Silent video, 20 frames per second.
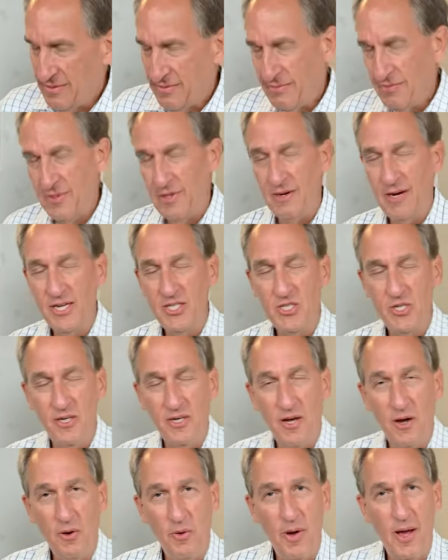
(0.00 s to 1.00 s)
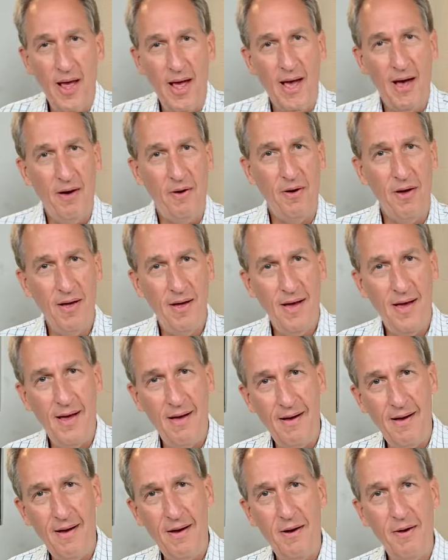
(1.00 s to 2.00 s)
We'll let you know how
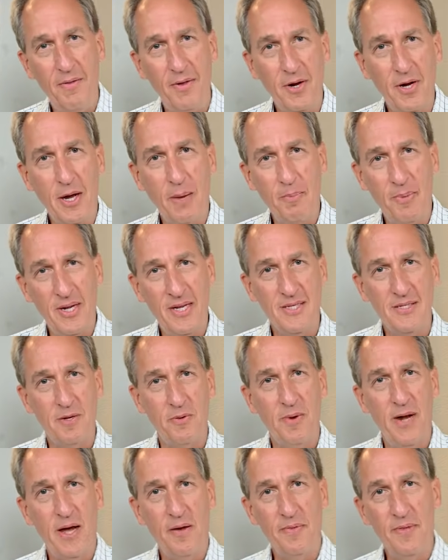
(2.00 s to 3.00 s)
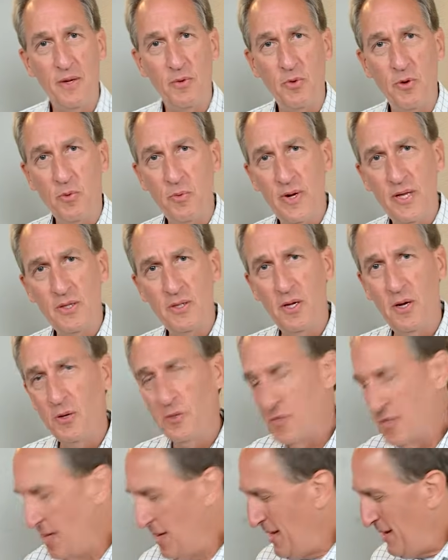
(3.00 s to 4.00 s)
the companies around it will rent
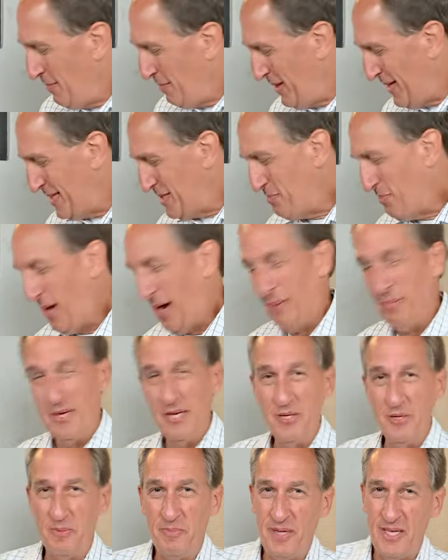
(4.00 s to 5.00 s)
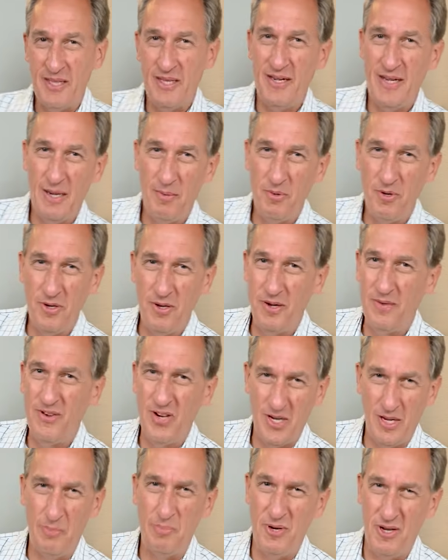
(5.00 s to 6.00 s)
those, but it's probably going to be in the neighborhood of a
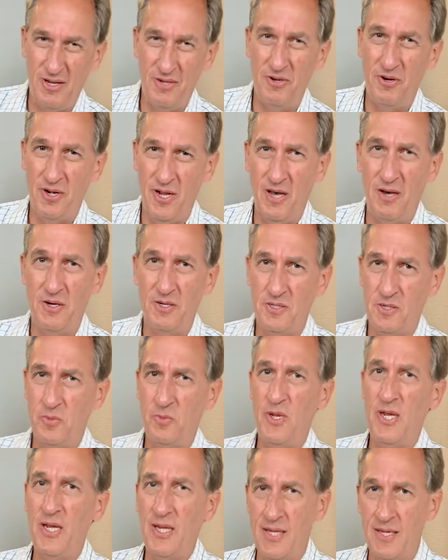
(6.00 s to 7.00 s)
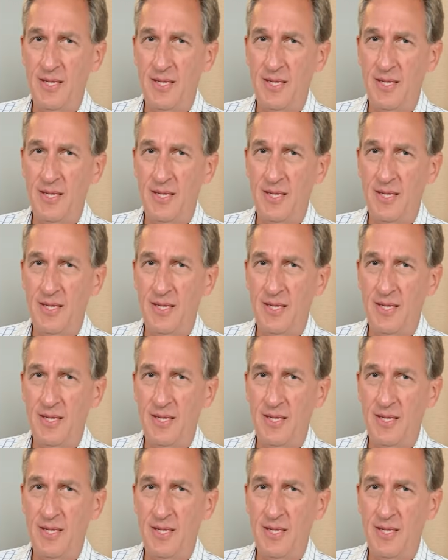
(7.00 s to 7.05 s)
couple $100 a week.